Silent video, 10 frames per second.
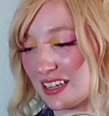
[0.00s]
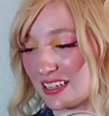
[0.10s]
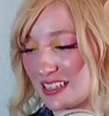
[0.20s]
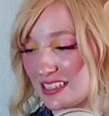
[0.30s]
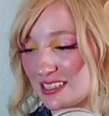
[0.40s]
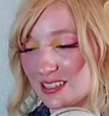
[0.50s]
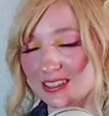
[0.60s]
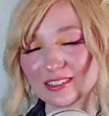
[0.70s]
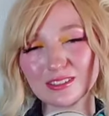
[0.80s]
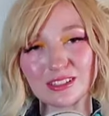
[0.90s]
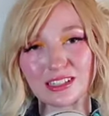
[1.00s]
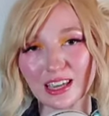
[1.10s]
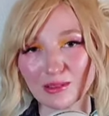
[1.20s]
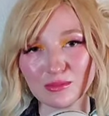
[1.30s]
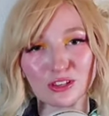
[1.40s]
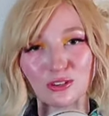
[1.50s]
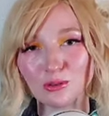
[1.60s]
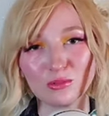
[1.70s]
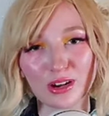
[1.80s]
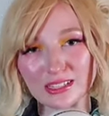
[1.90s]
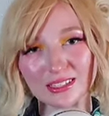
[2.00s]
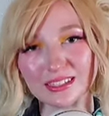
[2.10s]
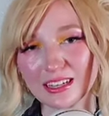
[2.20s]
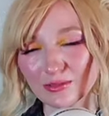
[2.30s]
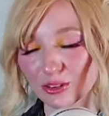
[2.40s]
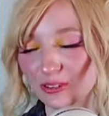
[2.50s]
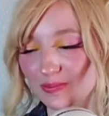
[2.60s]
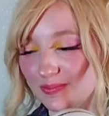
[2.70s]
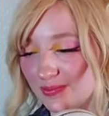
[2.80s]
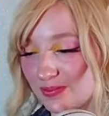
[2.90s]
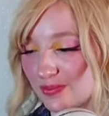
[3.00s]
at his GameCube Resident Evil,